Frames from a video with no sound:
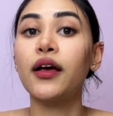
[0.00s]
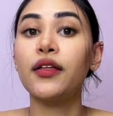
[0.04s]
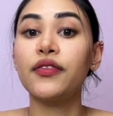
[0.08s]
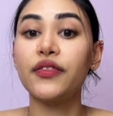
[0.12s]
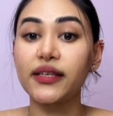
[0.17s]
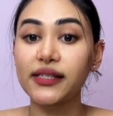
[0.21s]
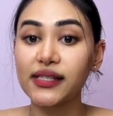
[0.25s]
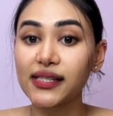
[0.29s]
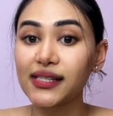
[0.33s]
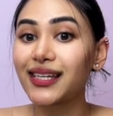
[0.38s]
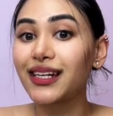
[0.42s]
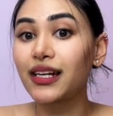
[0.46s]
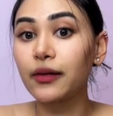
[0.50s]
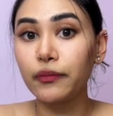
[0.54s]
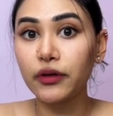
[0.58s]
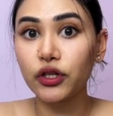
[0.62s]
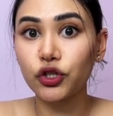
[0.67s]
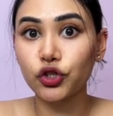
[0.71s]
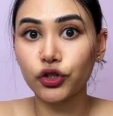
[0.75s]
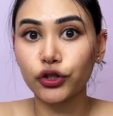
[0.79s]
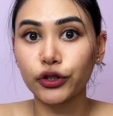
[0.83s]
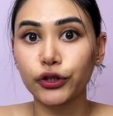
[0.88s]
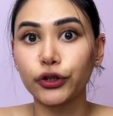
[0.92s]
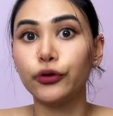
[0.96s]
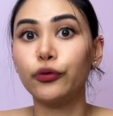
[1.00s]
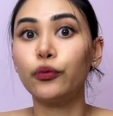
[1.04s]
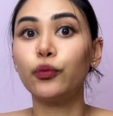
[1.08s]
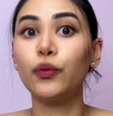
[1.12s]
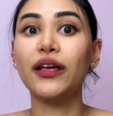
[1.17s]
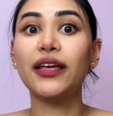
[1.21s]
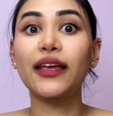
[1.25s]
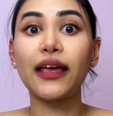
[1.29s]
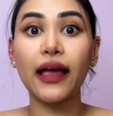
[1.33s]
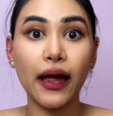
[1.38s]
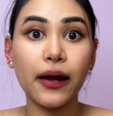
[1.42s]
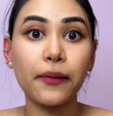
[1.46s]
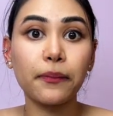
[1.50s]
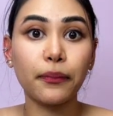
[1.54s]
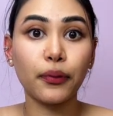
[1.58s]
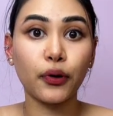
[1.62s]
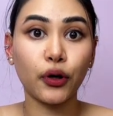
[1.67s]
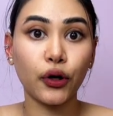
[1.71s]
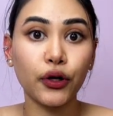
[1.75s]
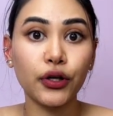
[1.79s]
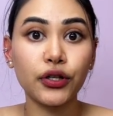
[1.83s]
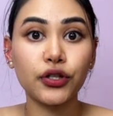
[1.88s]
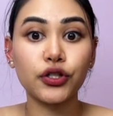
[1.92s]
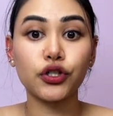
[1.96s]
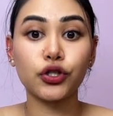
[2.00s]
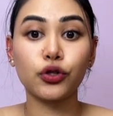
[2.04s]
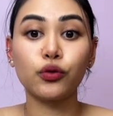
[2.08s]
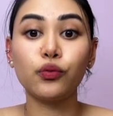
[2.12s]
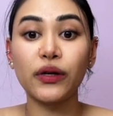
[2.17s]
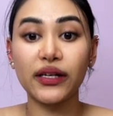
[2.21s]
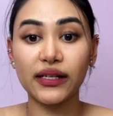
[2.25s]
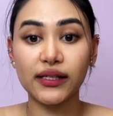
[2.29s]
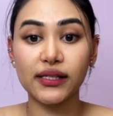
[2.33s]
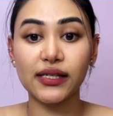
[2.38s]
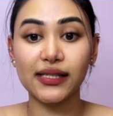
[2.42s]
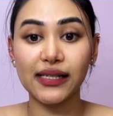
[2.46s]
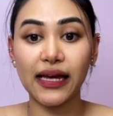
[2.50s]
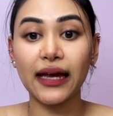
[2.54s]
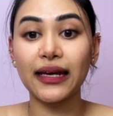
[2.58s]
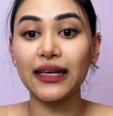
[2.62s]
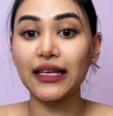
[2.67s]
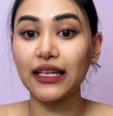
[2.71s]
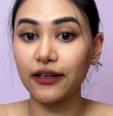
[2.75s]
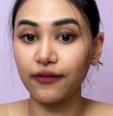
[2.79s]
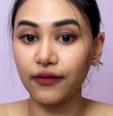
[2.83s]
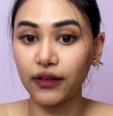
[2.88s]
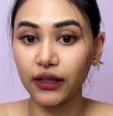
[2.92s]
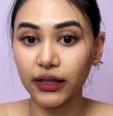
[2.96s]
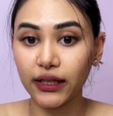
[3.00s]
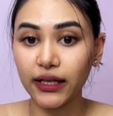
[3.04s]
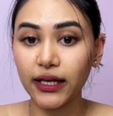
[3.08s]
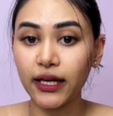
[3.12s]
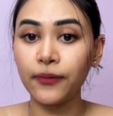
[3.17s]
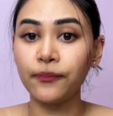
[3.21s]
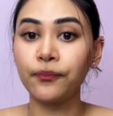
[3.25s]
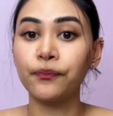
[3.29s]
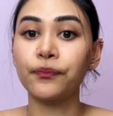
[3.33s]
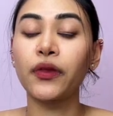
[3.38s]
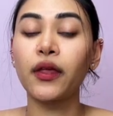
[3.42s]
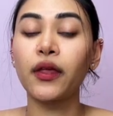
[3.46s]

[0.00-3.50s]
This is going to be true. We can put 2 into 10 evenly.